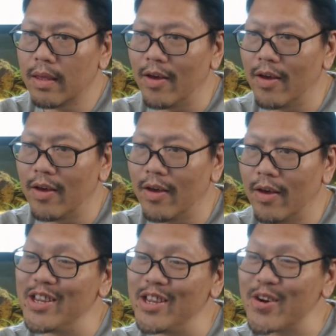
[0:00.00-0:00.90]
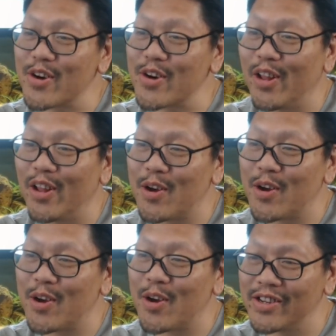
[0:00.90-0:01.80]
Oh, okay, you were calling
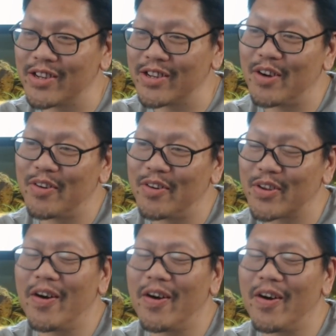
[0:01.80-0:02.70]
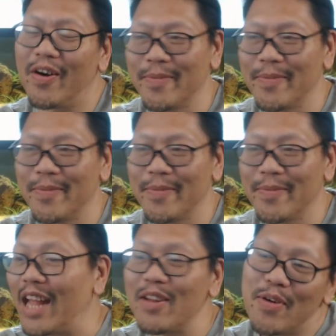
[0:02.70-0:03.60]
Cobra because you thought it was Cobra. Okay.
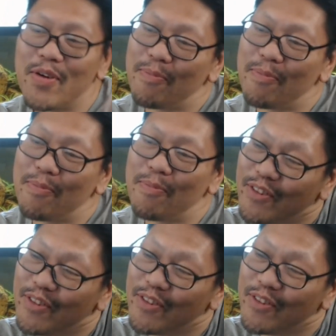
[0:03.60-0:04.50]
I didn't want to make fun of you or